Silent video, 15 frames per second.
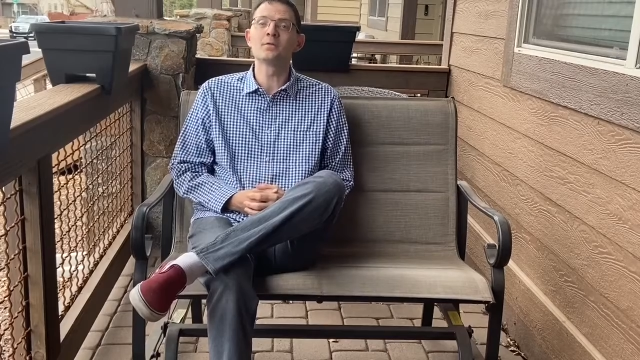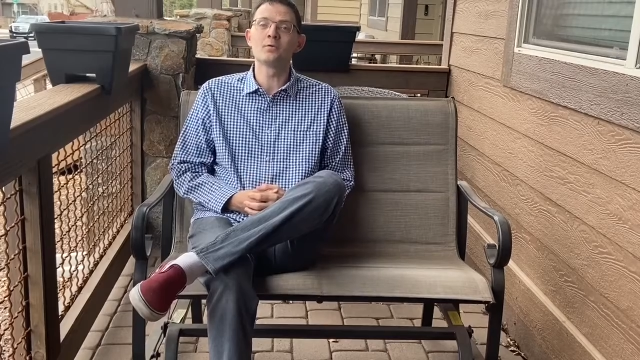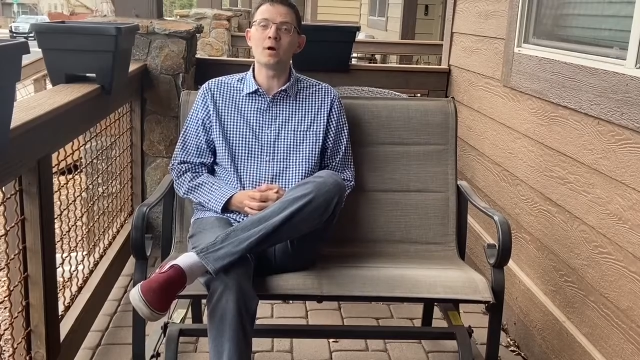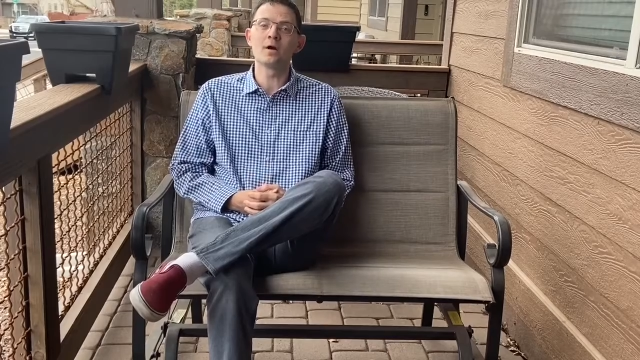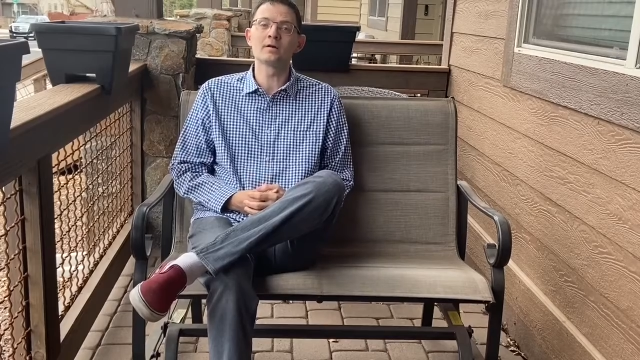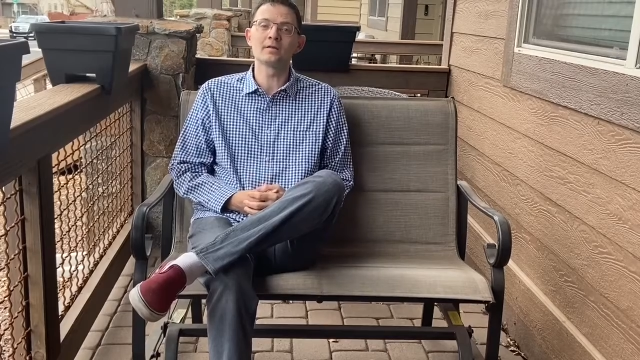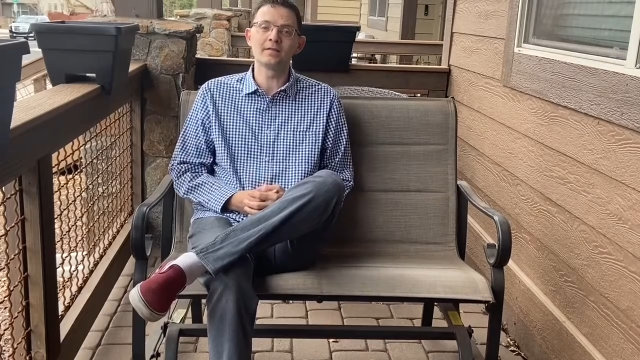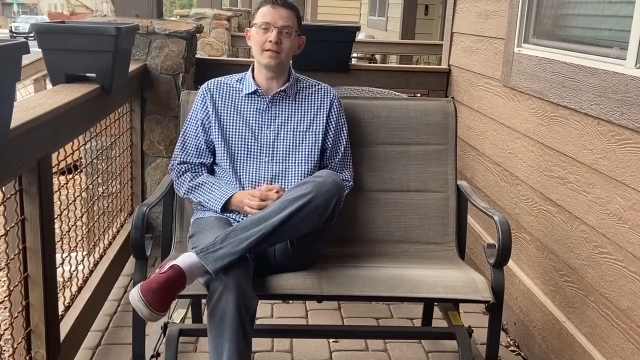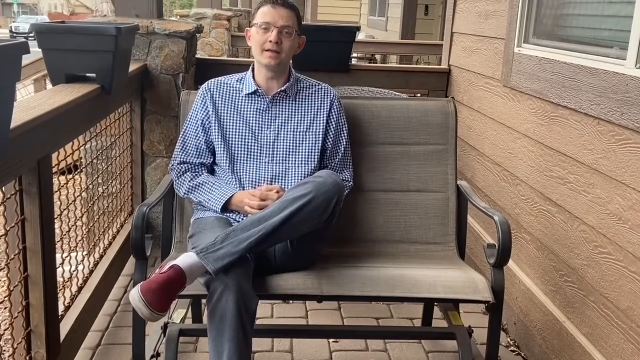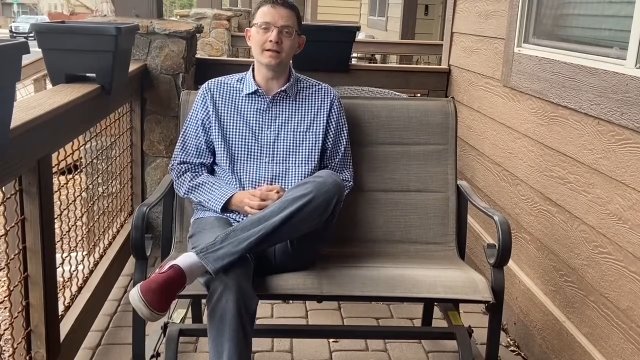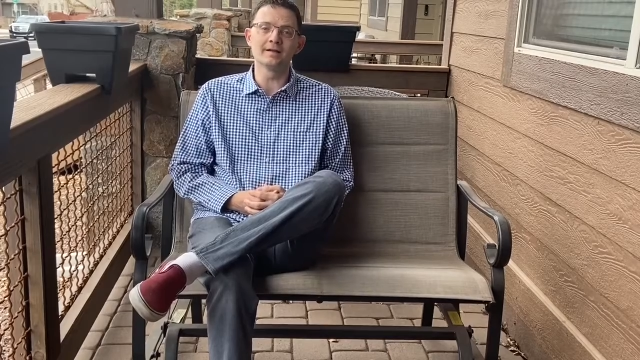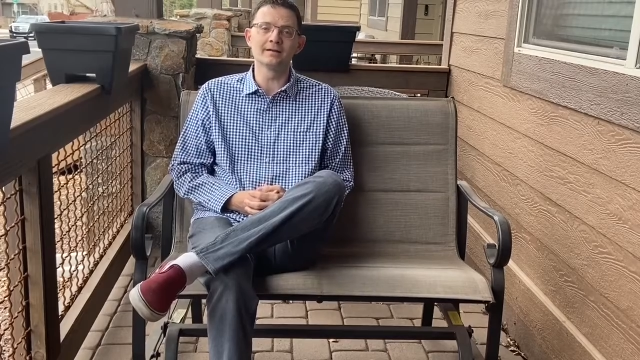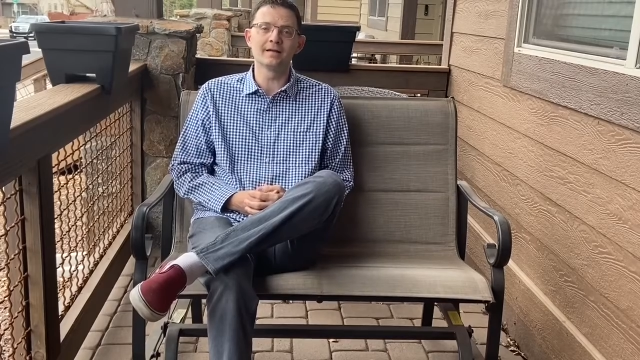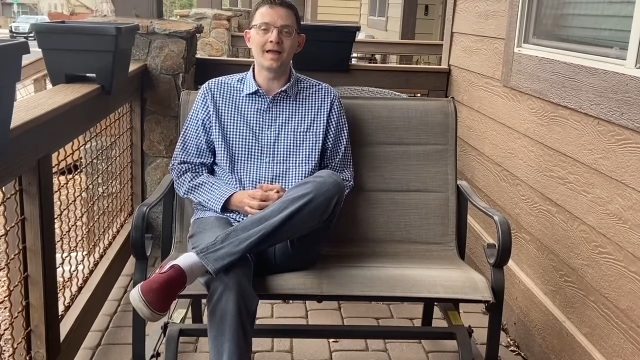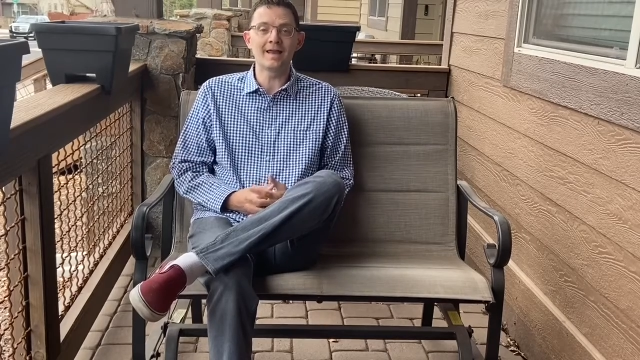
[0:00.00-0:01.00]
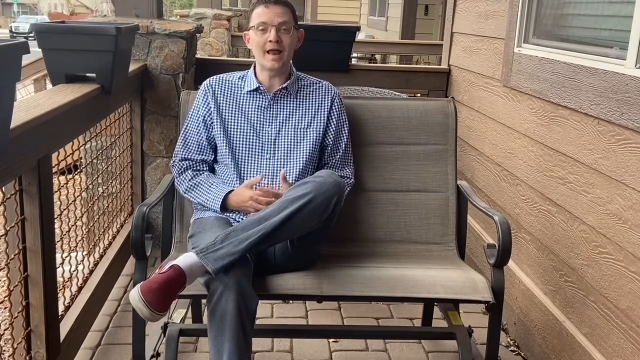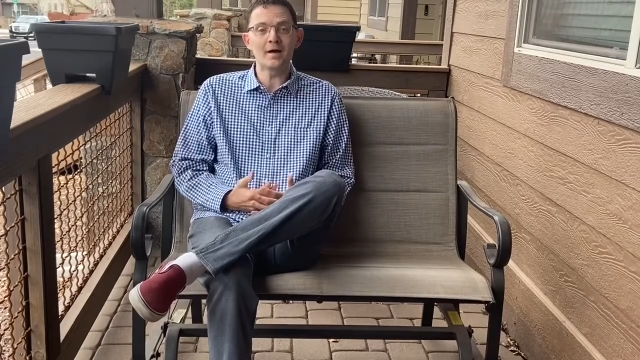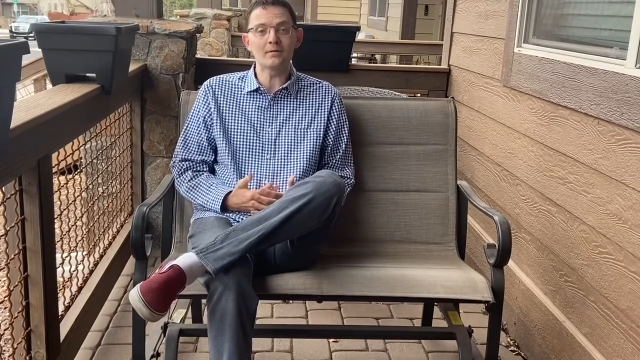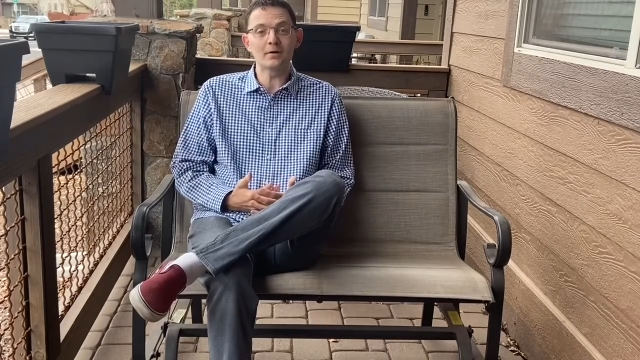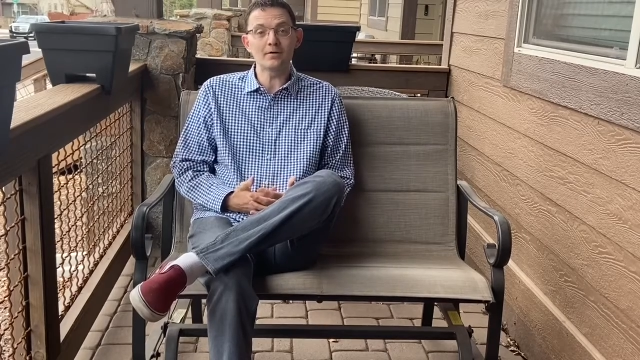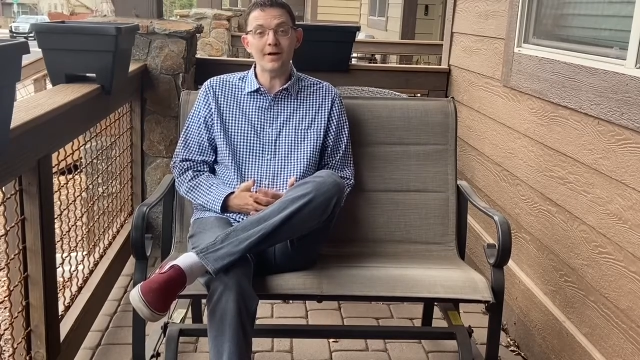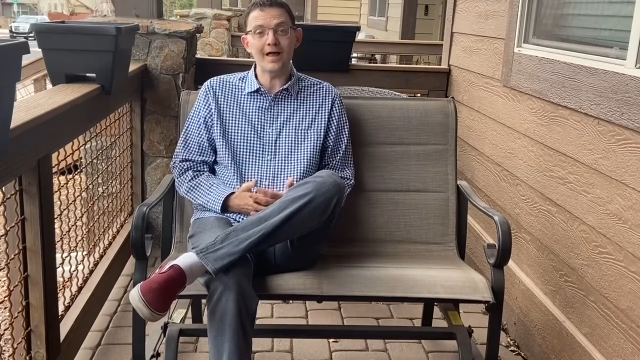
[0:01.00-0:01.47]
wrong thing, and I
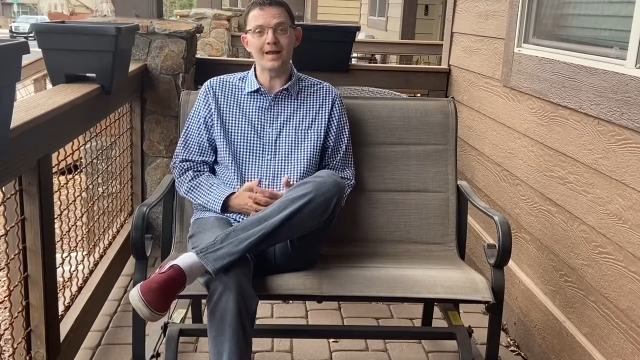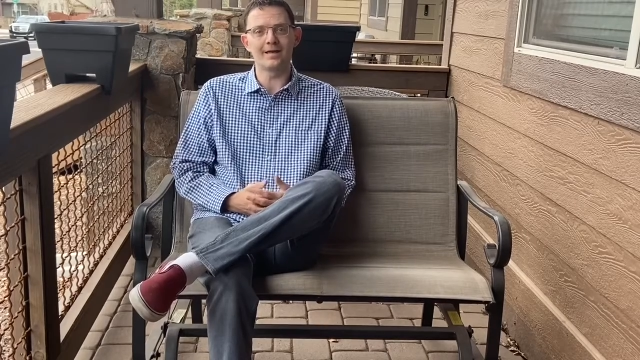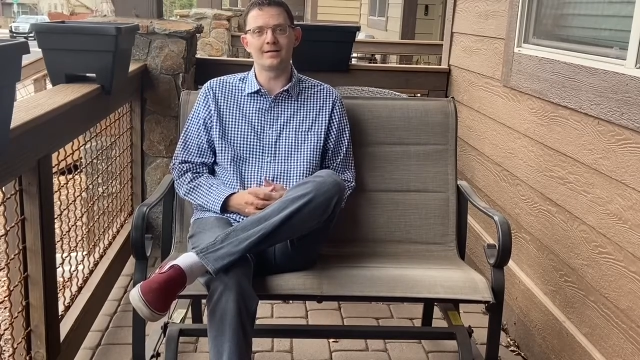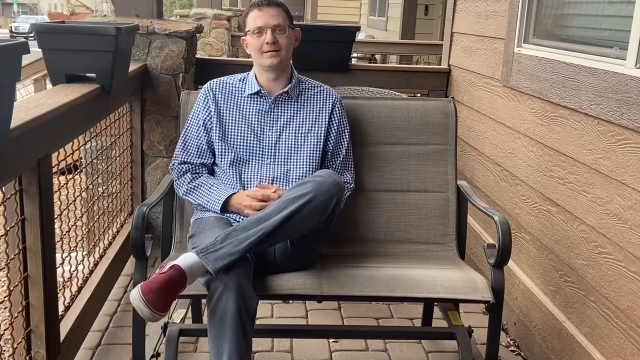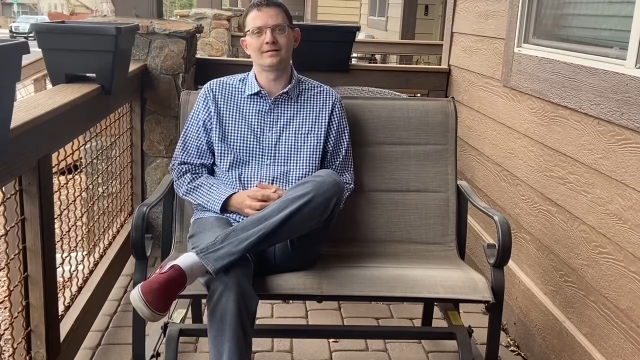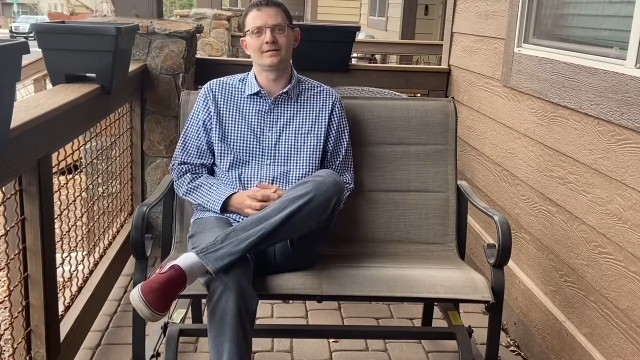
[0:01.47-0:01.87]
regret it.